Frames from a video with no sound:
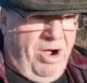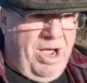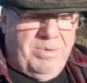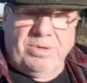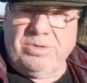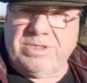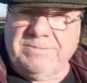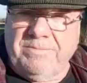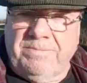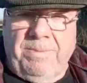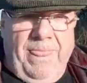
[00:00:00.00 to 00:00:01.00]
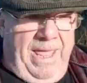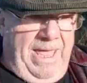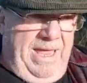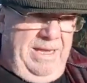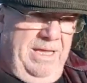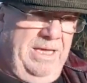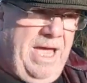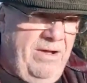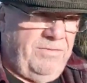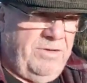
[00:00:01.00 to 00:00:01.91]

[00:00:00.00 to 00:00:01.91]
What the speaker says: eyeballs, and that you have